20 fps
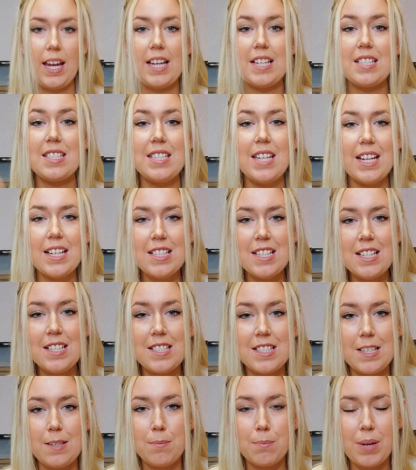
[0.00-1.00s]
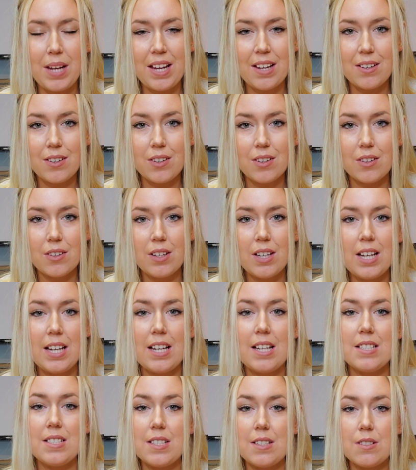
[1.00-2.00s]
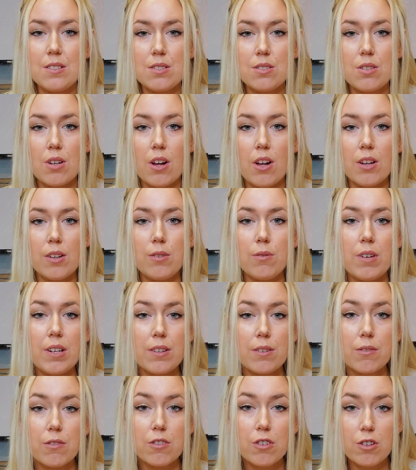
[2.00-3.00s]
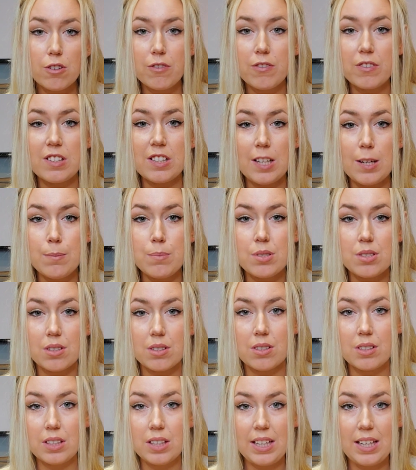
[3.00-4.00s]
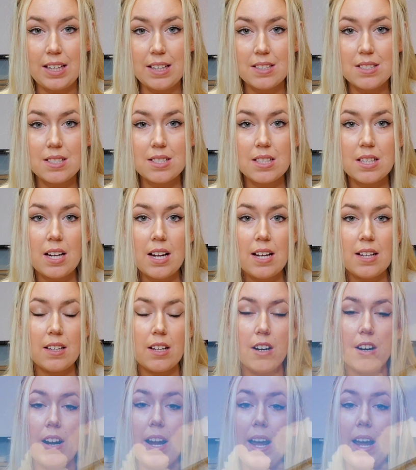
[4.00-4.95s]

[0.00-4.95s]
A standing seam panel is installed with roof clips or cleats that are